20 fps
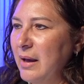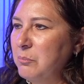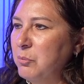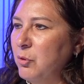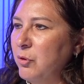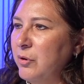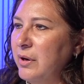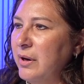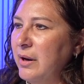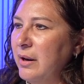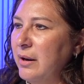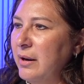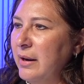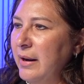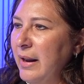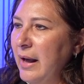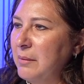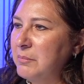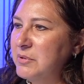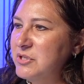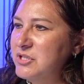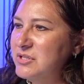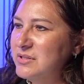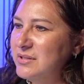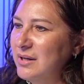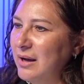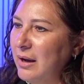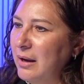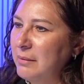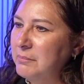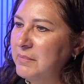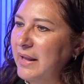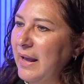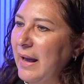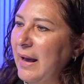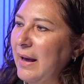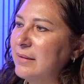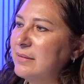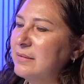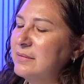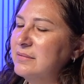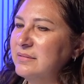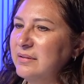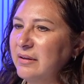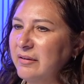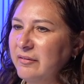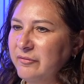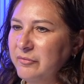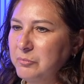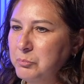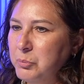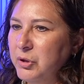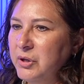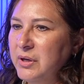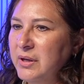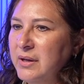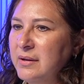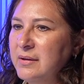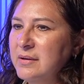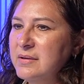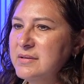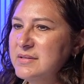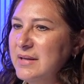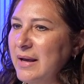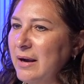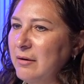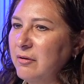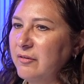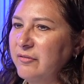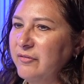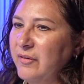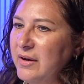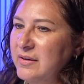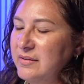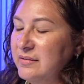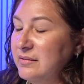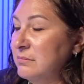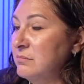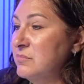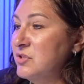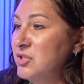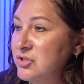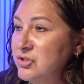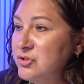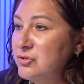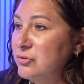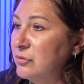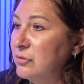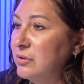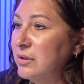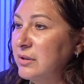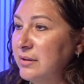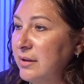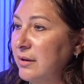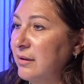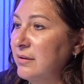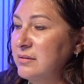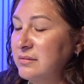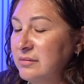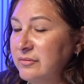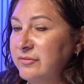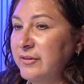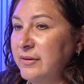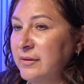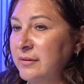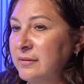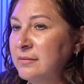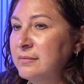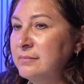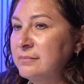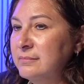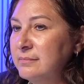point and how much time the athletes have put in and sacrificed. I'm just truly there as a fan.